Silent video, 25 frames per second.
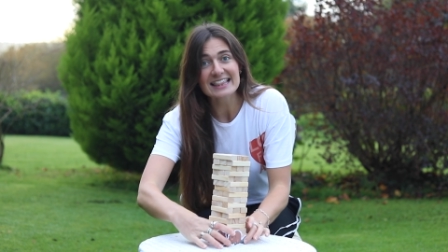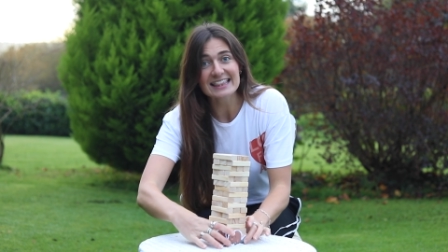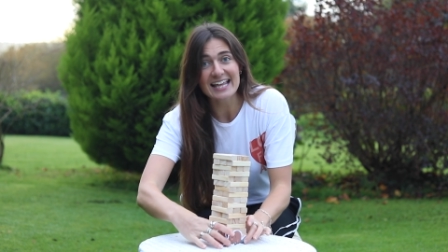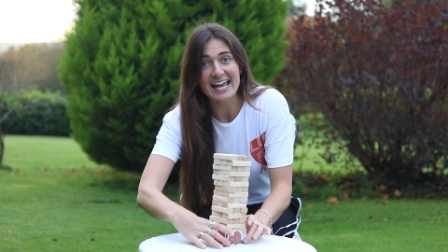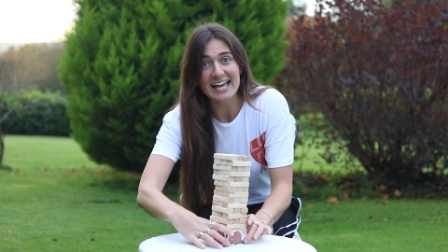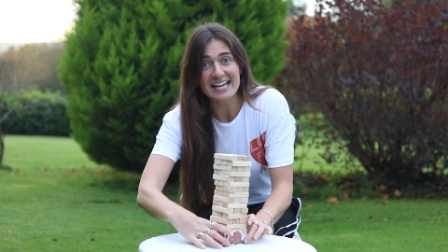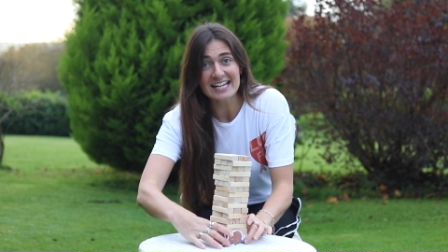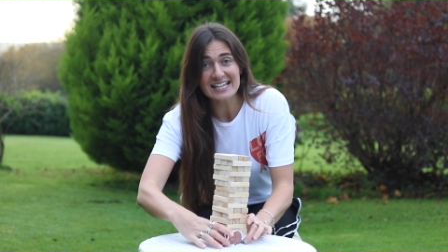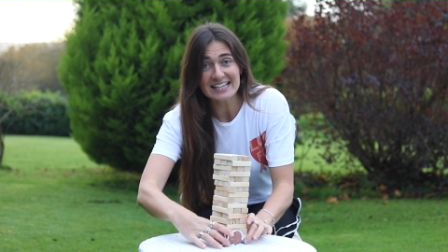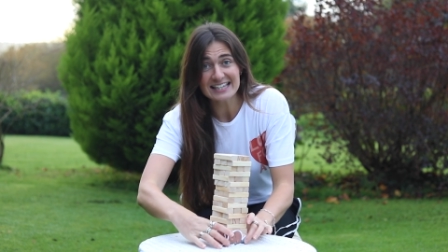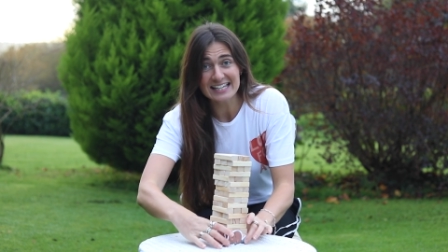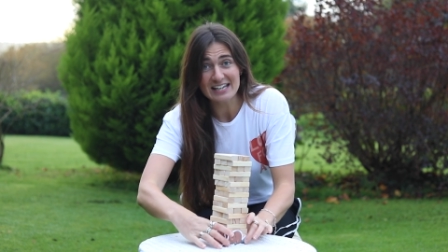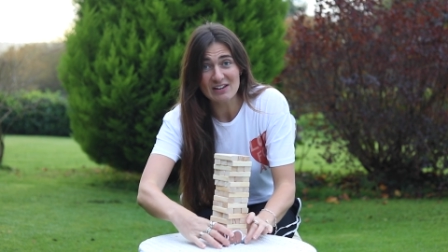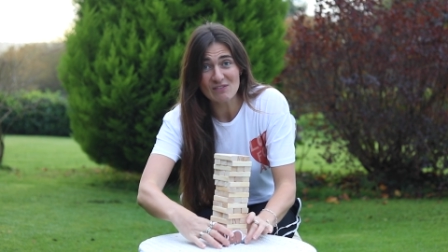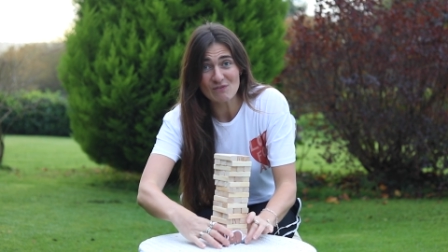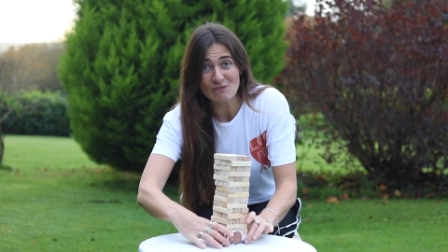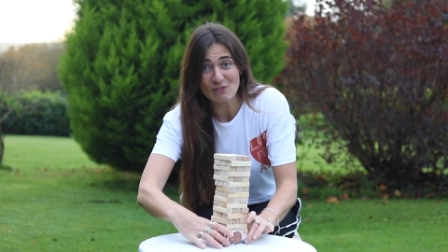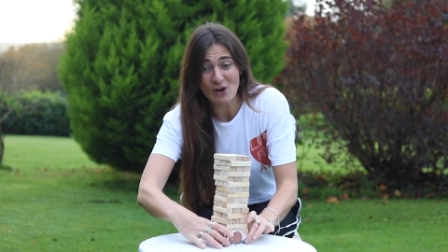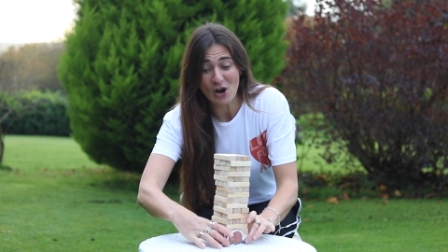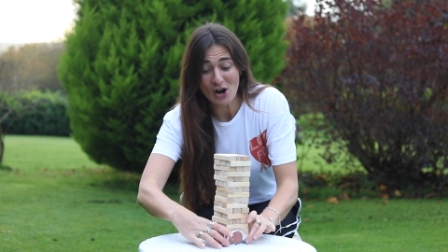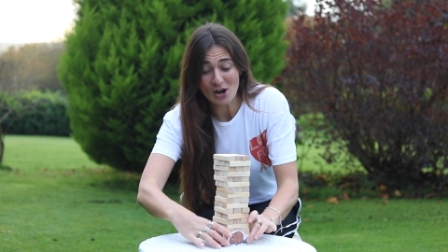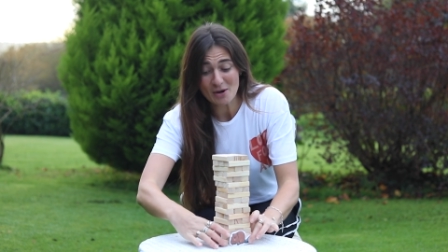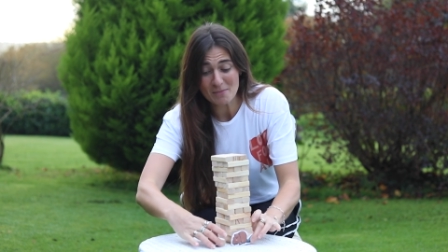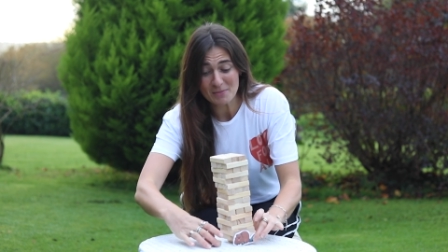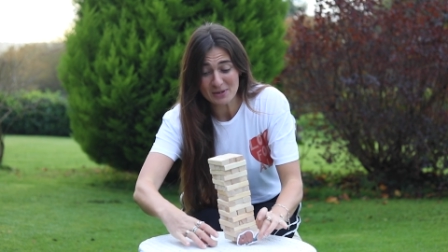then the
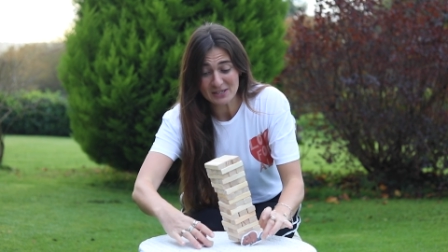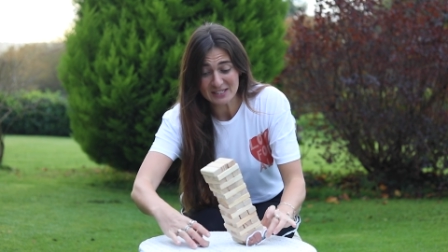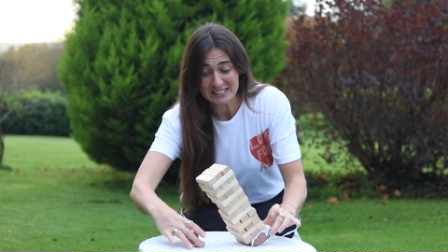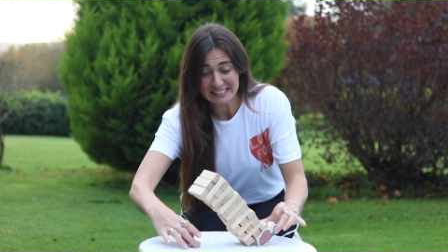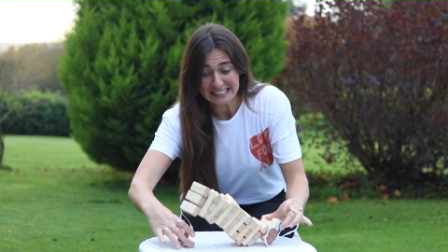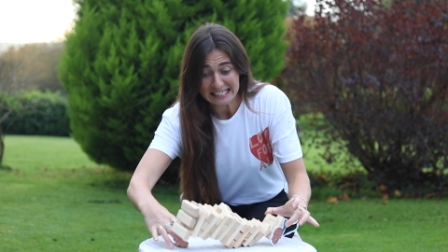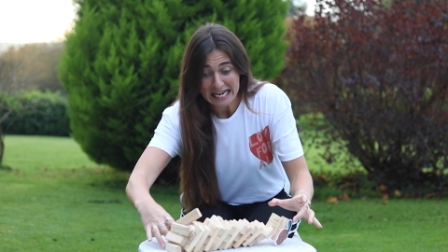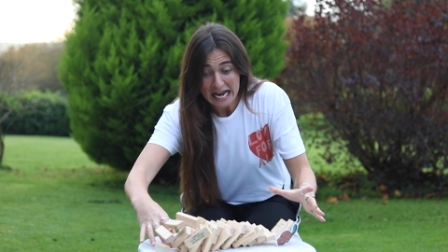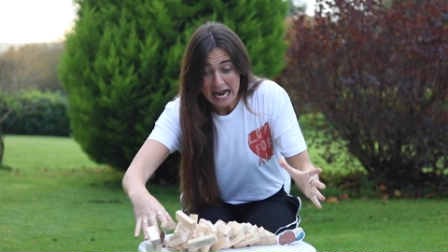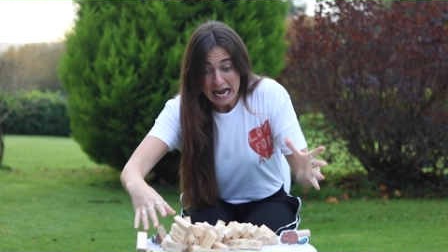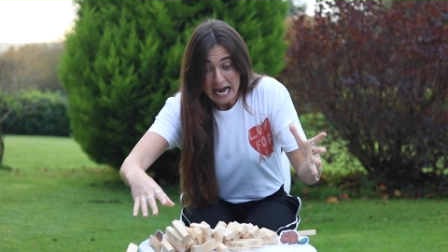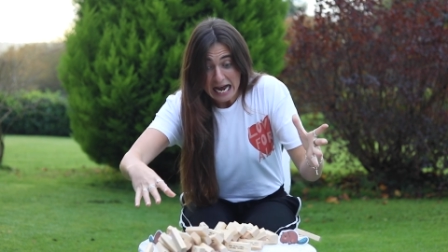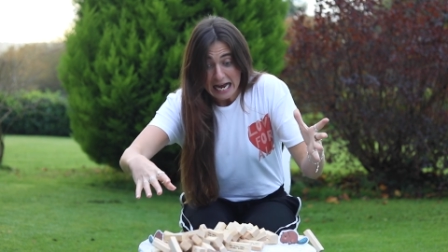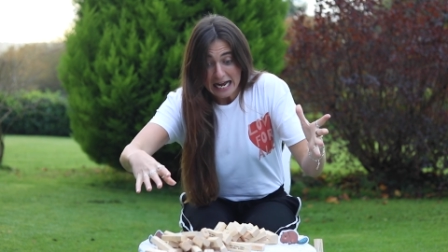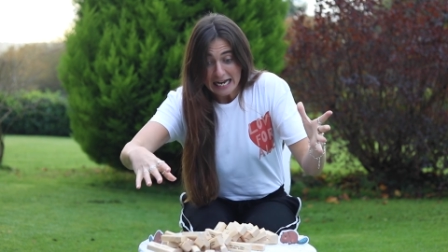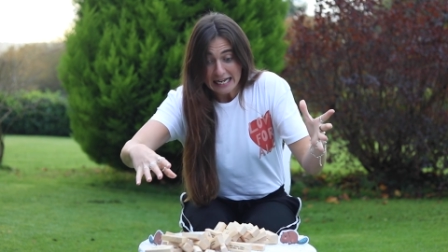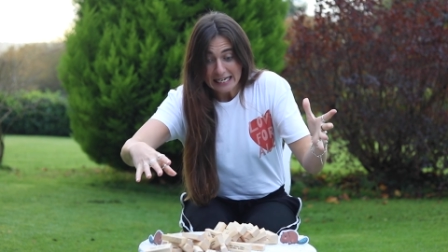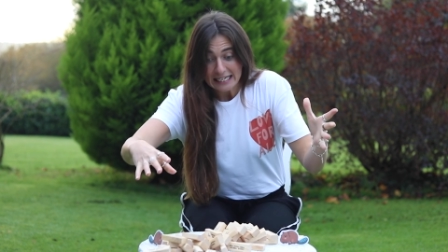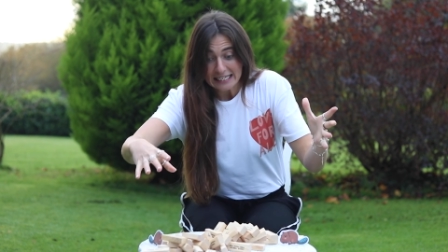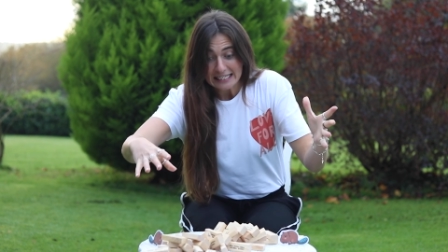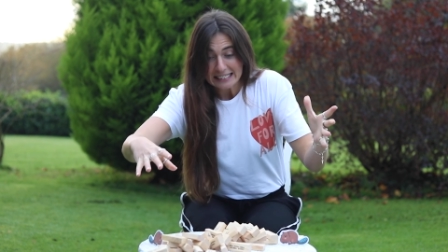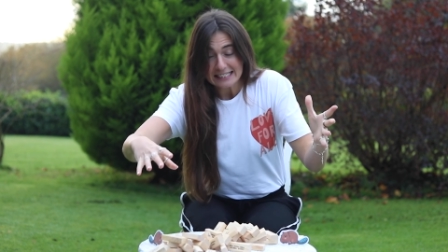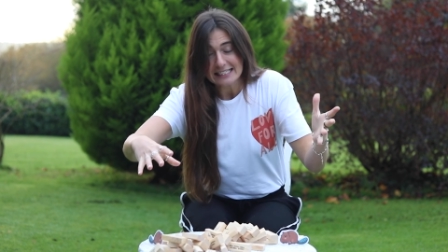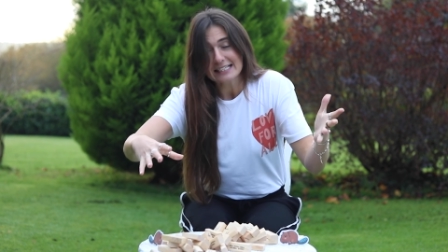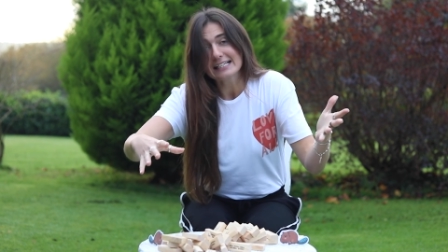
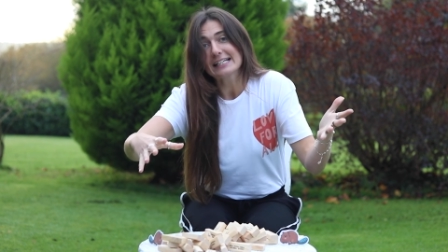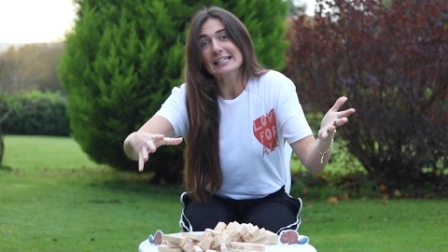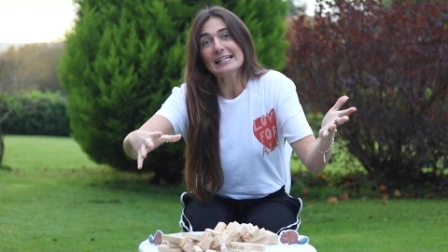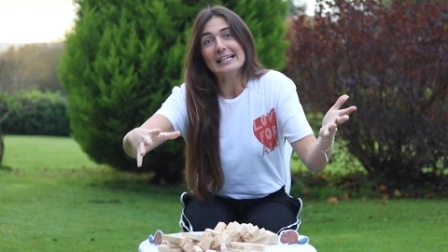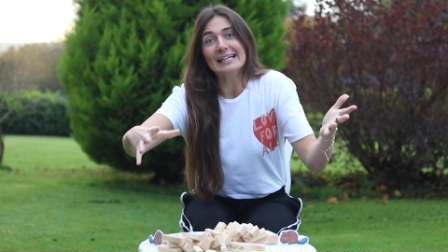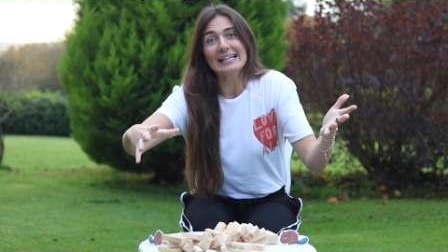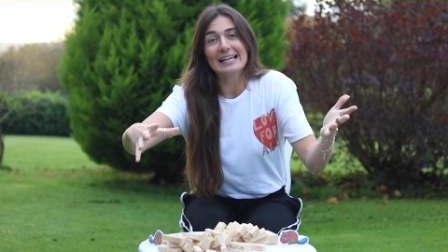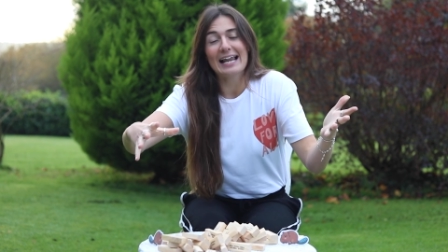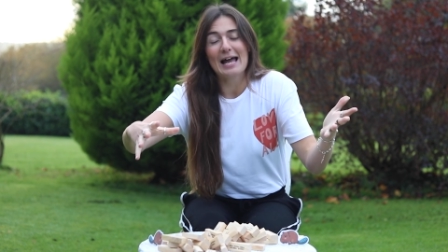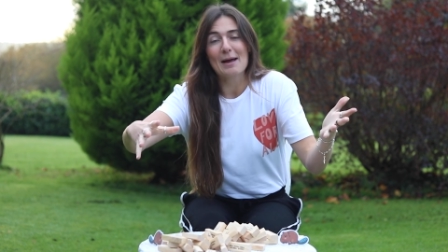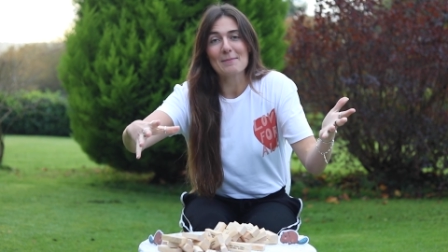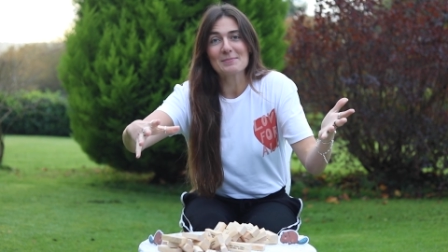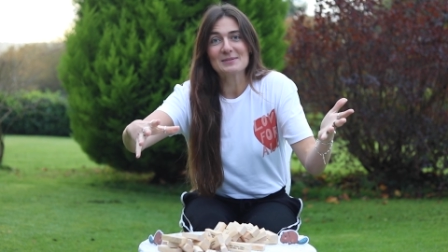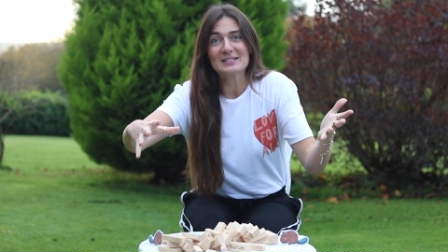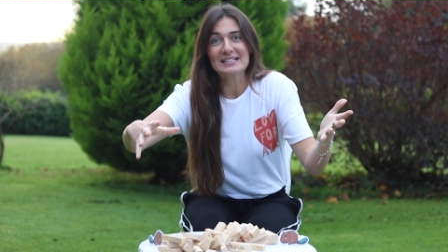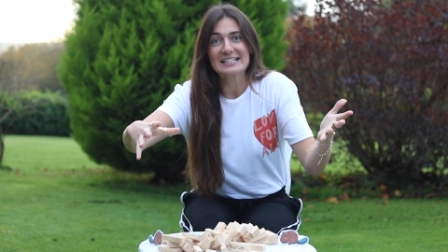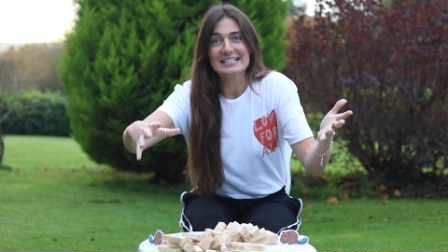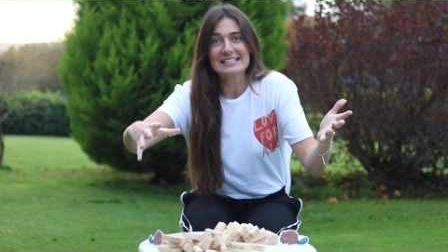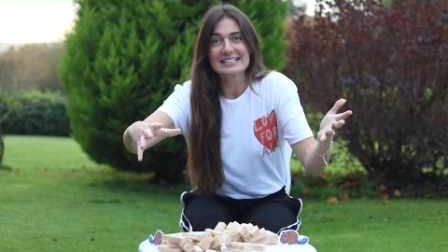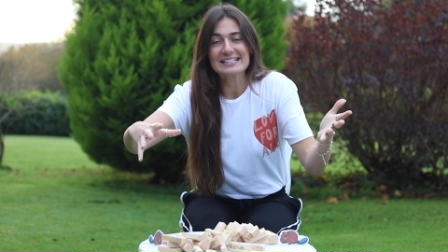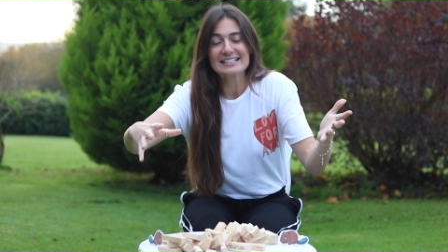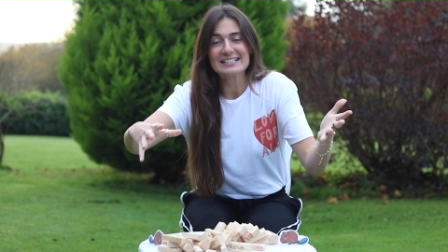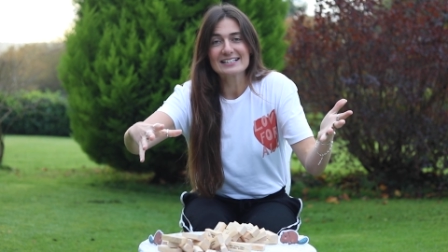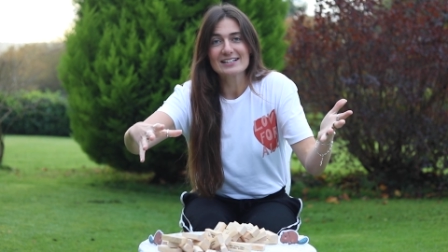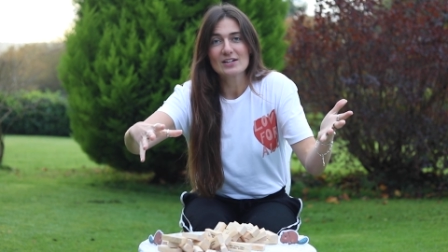environment
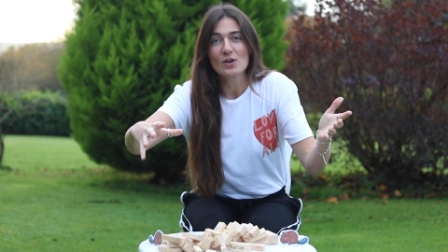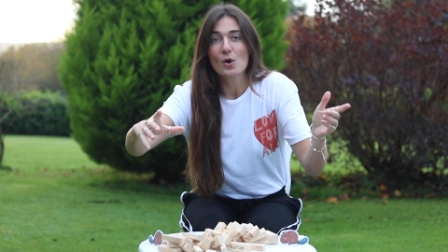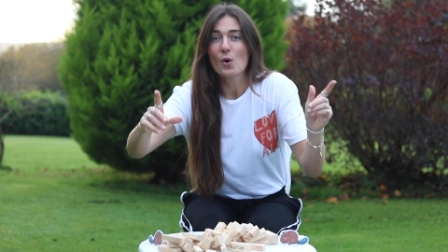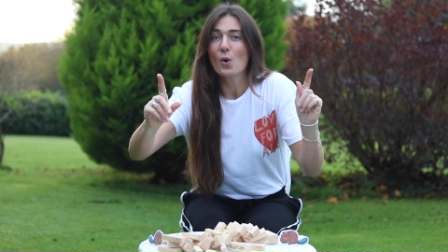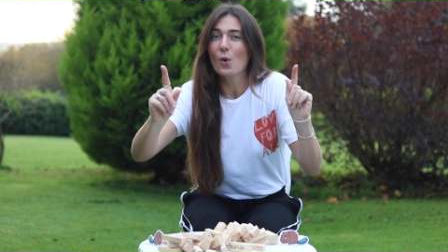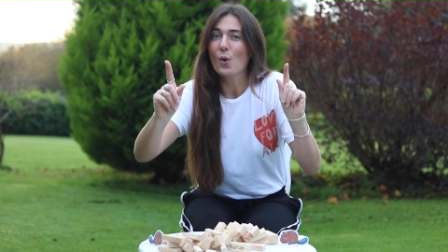collapses,